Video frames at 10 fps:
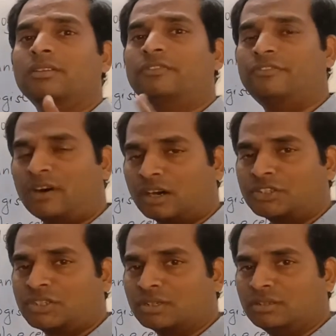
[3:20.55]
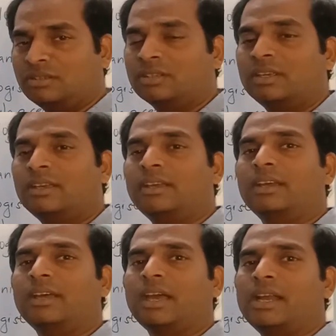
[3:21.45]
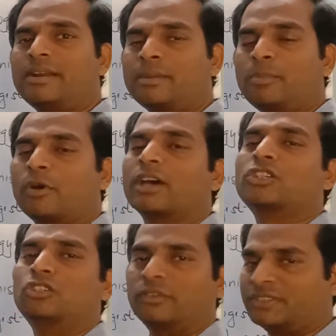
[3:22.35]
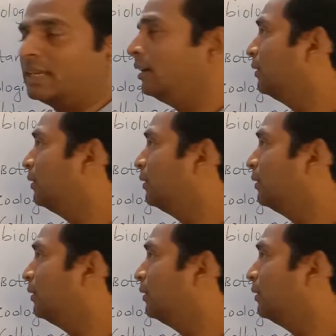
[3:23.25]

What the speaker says: function and reproduction of cell.